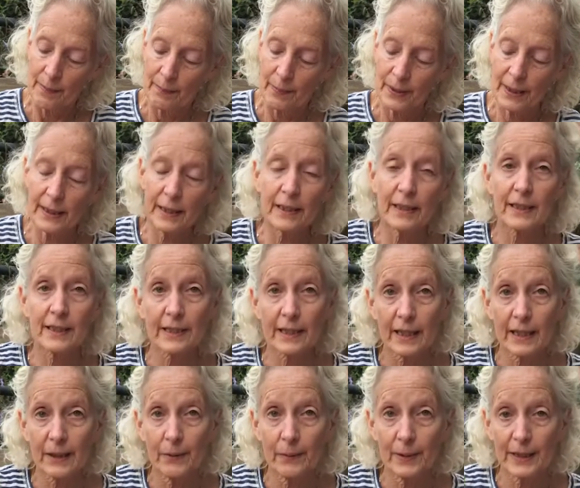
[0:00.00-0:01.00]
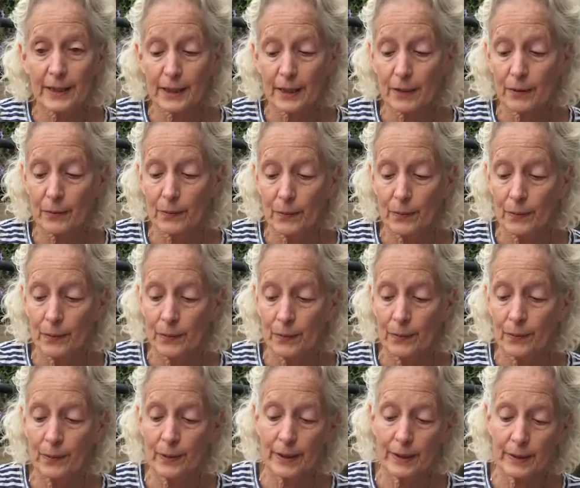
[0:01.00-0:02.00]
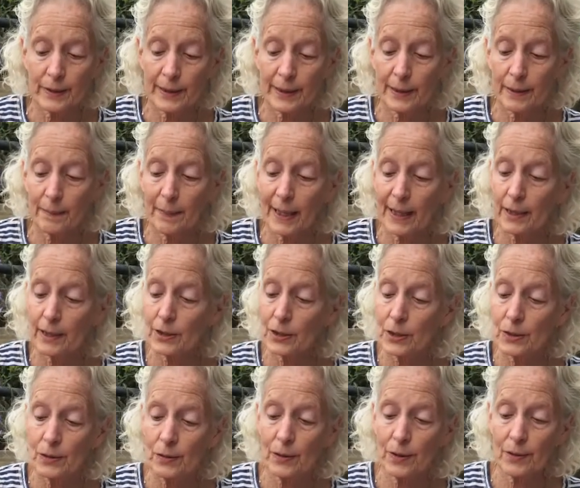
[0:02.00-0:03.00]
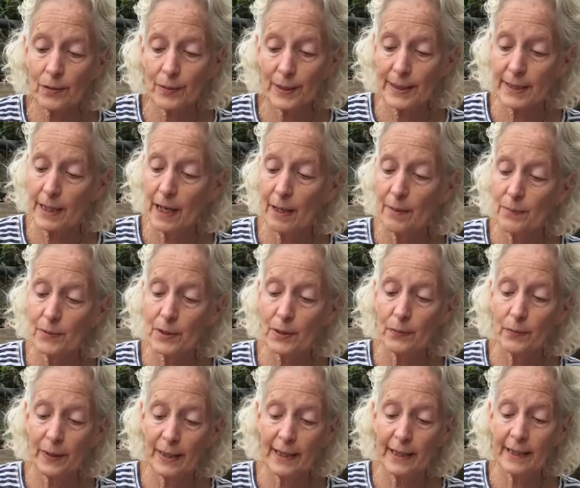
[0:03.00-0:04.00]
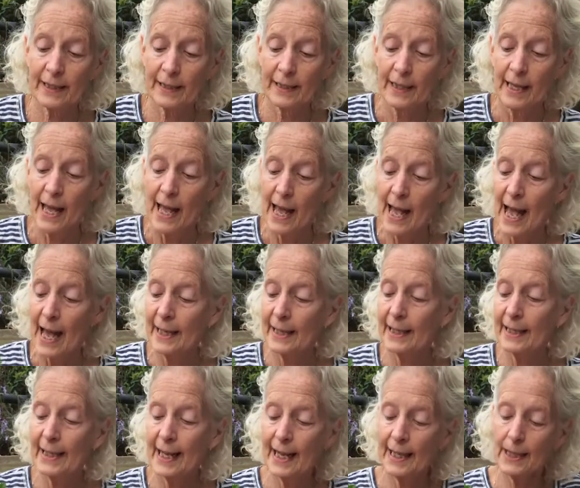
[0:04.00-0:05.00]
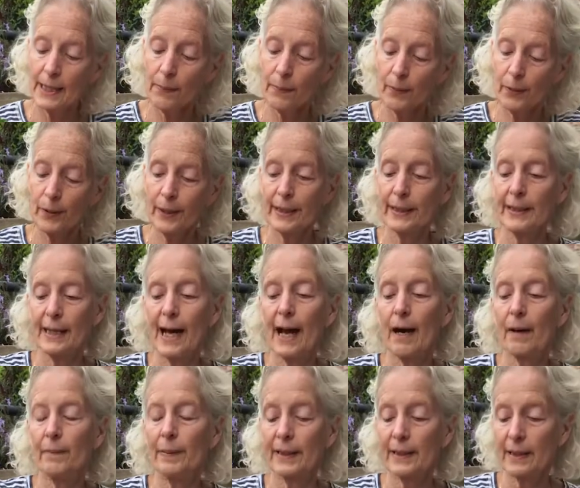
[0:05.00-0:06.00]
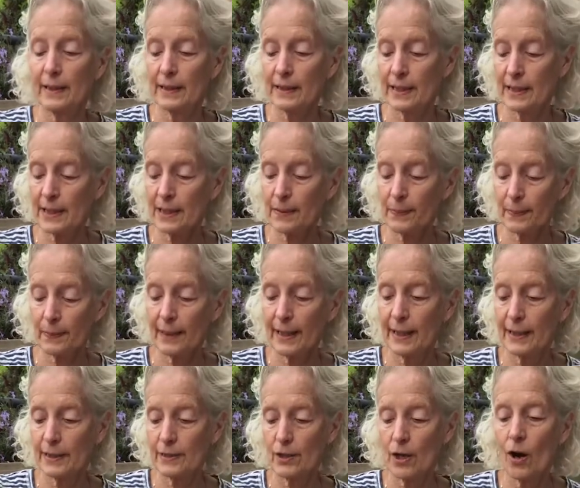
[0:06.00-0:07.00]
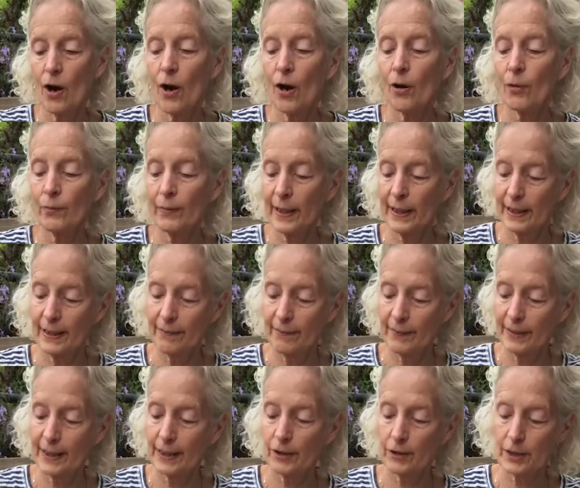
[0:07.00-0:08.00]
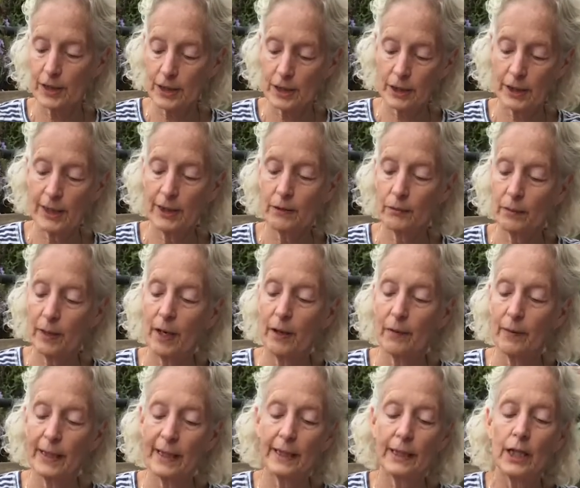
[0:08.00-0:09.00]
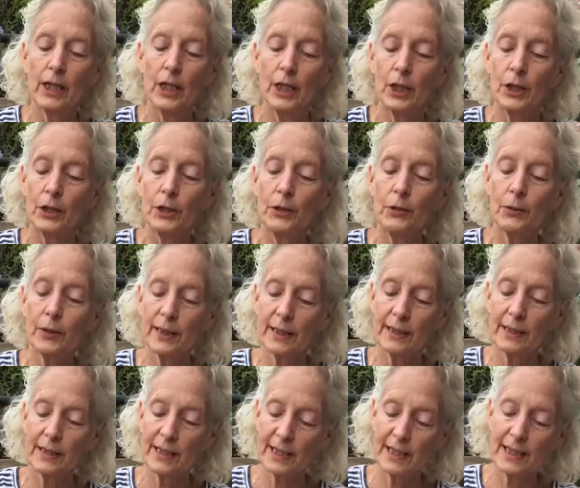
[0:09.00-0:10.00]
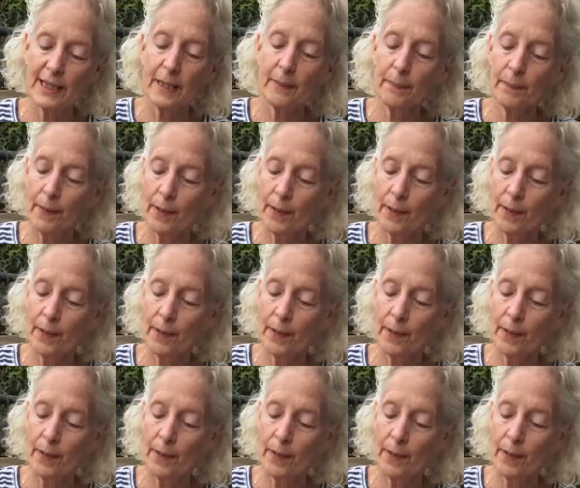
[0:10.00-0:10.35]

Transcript: put it in a sunny window, water it about 2 to 3 times a week. And at any point now, because this plant's already vigorously growing, you can snip